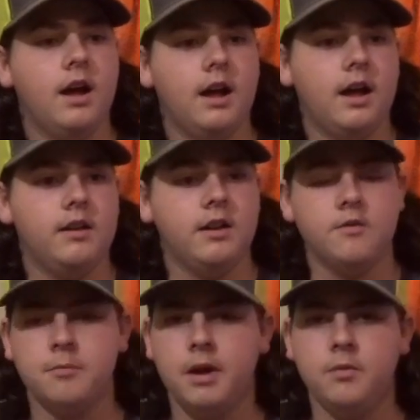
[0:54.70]
I
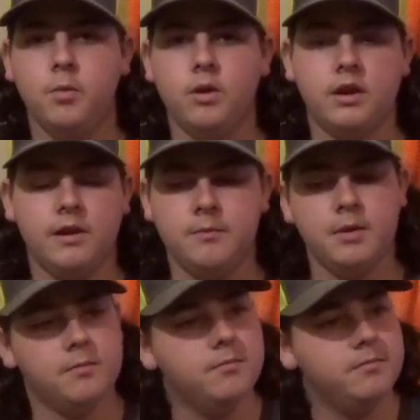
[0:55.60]
never made one. I've
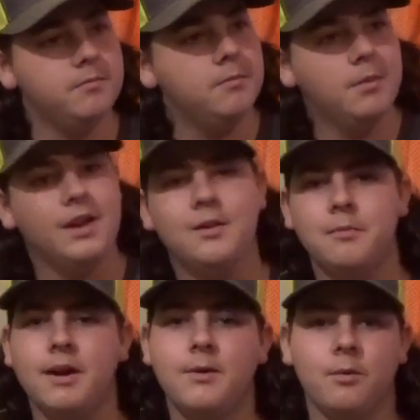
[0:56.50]
been meaning to
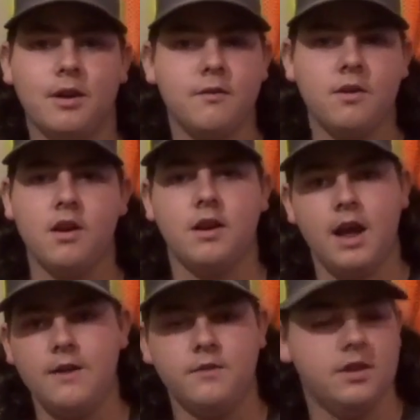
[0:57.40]
make one every year and I
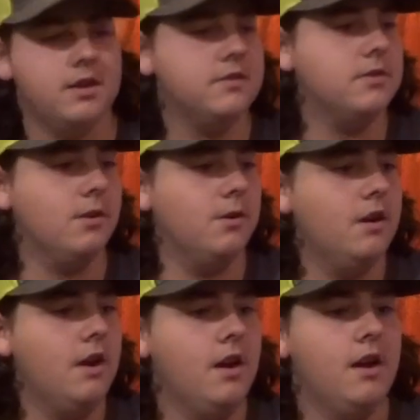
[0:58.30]
haven't yet, so
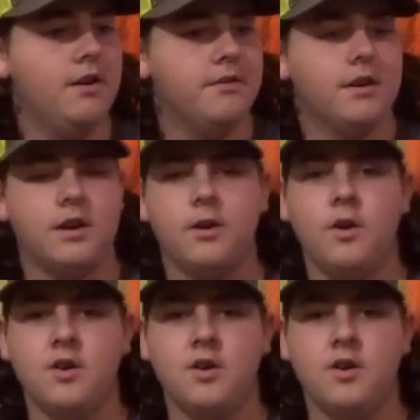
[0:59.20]
I figured I'd go ahead